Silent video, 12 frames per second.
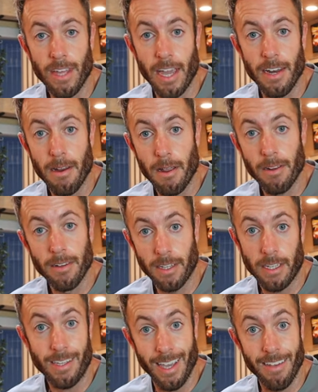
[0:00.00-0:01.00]
that
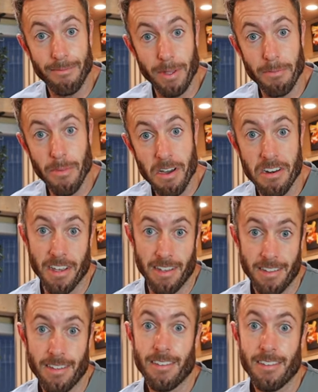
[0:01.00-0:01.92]
gave me money.